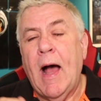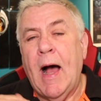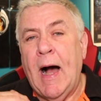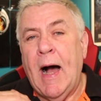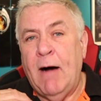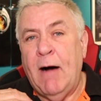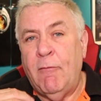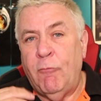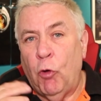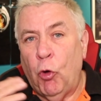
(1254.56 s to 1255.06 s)

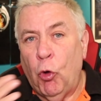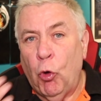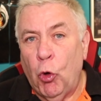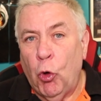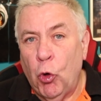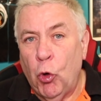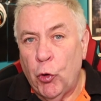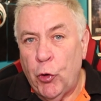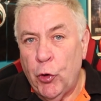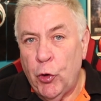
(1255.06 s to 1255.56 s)
I've
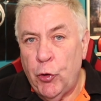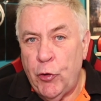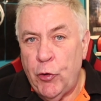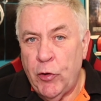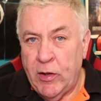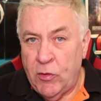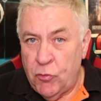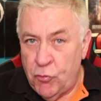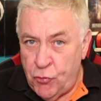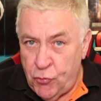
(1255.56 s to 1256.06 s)
ordered,
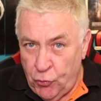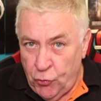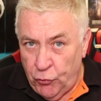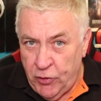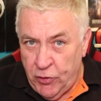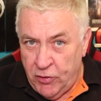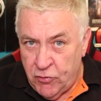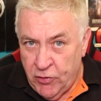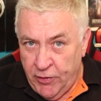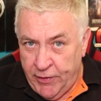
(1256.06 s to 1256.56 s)
it's
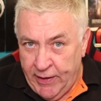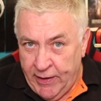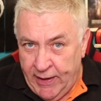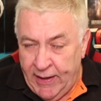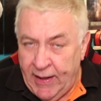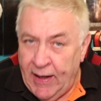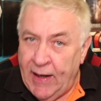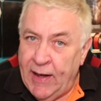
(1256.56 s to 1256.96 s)
Sunday today,